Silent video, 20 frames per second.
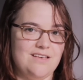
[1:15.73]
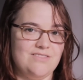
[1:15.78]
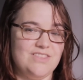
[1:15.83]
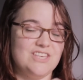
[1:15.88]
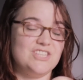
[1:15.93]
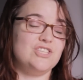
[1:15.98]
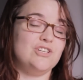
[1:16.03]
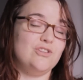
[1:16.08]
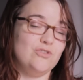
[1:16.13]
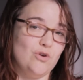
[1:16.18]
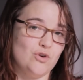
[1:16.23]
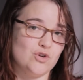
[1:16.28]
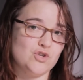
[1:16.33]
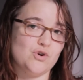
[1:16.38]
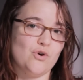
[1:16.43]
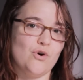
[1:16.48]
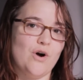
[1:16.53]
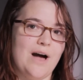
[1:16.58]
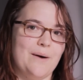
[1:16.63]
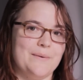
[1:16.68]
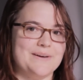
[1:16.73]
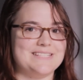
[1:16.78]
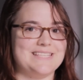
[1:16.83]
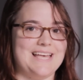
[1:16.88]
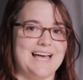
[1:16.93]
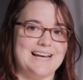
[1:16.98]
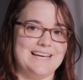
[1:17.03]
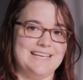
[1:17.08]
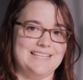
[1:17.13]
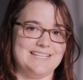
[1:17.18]
They're still not sure how
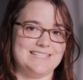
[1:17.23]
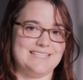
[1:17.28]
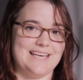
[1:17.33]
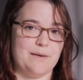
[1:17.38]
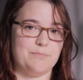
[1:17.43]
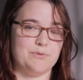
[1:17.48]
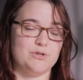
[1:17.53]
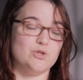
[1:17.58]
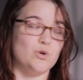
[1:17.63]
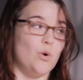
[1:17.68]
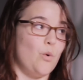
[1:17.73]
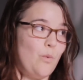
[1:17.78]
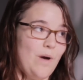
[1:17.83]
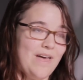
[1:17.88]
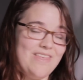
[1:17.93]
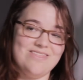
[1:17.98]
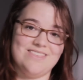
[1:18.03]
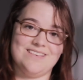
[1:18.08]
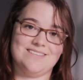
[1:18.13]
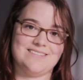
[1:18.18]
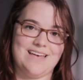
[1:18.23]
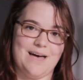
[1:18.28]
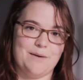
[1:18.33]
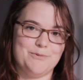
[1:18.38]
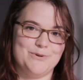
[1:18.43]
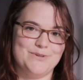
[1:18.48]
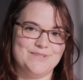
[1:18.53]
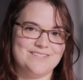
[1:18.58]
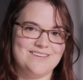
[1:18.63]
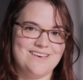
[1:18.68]
exactly this happened or when this
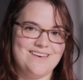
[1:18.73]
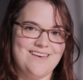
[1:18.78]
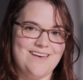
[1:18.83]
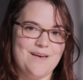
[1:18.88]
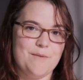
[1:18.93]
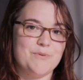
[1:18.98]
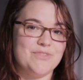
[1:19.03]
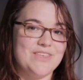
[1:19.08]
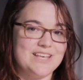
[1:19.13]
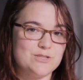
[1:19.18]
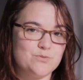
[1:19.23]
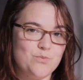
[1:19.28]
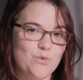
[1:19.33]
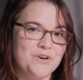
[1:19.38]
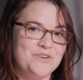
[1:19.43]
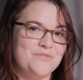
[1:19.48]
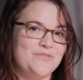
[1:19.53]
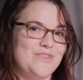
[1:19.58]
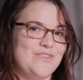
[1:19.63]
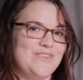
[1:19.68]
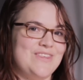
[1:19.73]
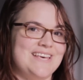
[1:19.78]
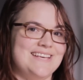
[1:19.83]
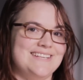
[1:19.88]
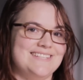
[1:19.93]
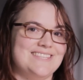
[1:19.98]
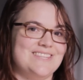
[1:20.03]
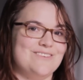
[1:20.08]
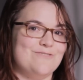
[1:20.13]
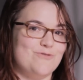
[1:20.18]
happened, but that's one of the
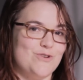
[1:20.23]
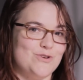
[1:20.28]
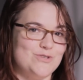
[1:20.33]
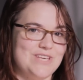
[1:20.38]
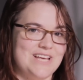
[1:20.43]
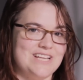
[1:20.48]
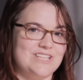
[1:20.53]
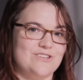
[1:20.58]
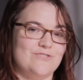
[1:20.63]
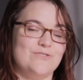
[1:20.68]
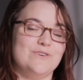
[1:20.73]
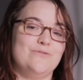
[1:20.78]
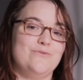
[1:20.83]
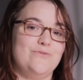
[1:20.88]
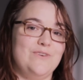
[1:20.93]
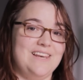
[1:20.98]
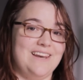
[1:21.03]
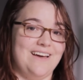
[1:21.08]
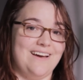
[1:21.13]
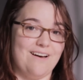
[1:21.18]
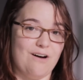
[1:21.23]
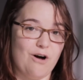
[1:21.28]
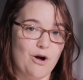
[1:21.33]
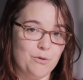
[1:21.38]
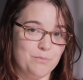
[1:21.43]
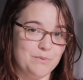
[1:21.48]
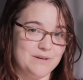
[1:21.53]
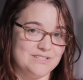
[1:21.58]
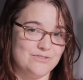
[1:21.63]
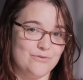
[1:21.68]
things that Rosetta and Philae are
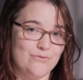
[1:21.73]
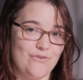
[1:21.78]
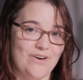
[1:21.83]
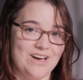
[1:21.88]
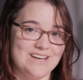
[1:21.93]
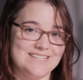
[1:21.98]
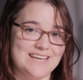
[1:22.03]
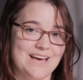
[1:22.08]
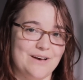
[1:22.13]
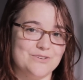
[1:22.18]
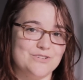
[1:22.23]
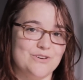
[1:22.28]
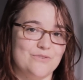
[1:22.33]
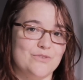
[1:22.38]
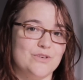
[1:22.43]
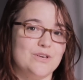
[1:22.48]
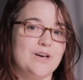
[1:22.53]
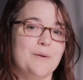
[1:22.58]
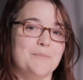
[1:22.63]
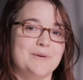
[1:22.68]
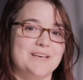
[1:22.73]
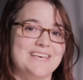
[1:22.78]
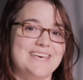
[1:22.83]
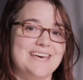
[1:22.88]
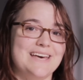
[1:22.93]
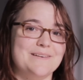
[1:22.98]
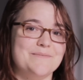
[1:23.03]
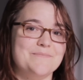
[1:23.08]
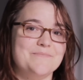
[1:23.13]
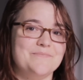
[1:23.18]
hoping to find out over the coming
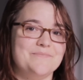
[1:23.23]
year.